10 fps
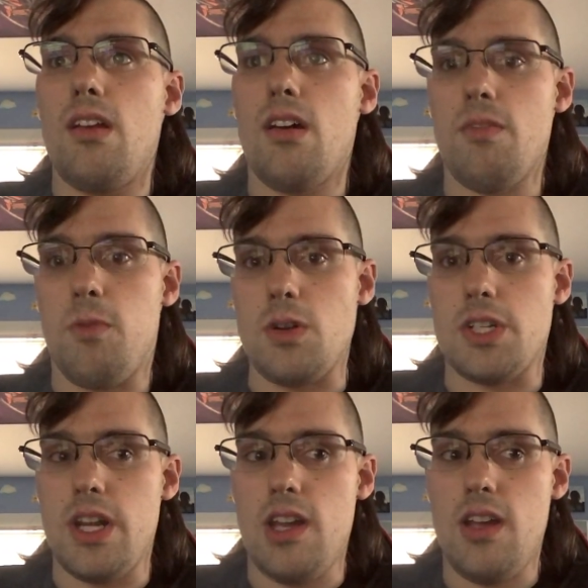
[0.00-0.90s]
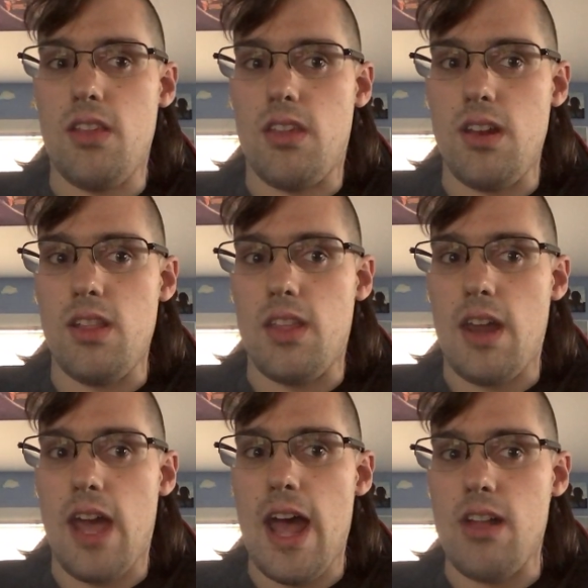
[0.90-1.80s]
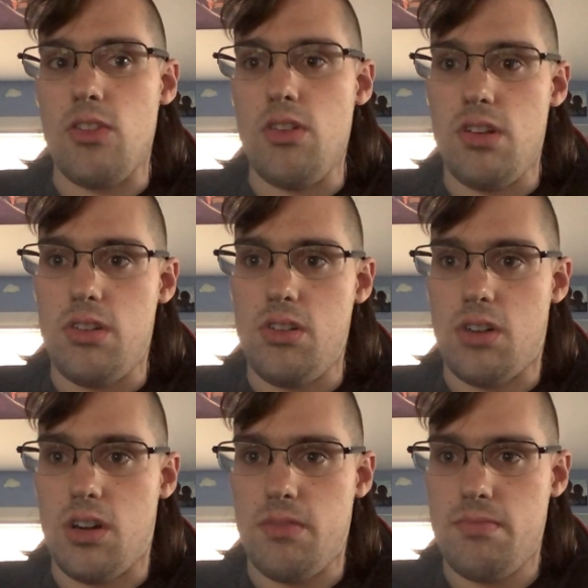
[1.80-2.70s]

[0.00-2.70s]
unfortunate incident that I had to endure.